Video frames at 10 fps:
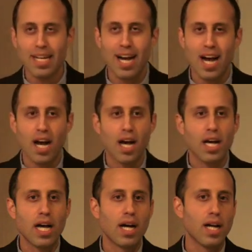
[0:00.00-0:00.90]
Uh,
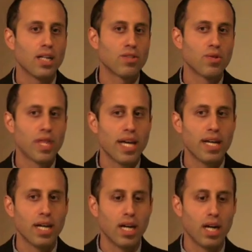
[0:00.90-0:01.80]
uh, so
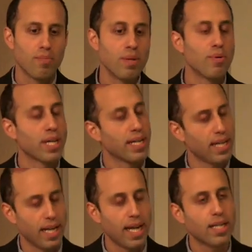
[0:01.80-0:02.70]
that uh, people can
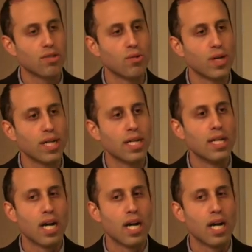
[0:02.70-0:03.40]
connect to it,